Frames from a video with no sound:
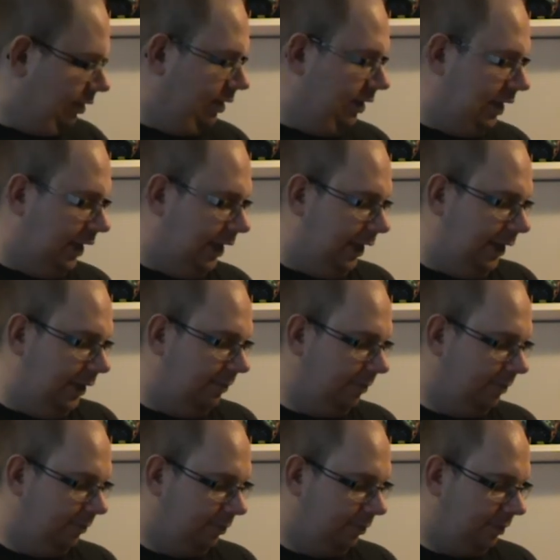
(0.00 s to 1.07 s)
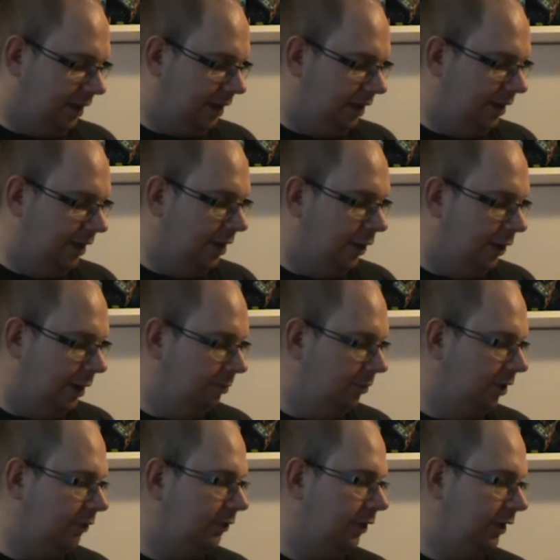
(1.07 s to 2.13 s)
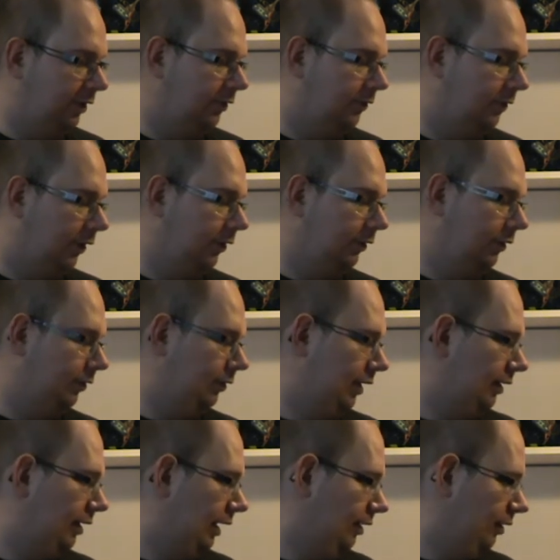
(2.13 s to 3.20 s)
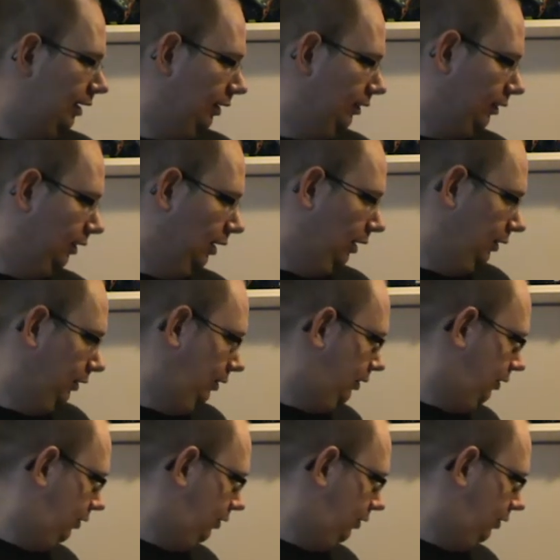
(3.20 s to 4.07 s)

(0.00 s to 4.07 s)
No, I'm not very fond of that handheld gun.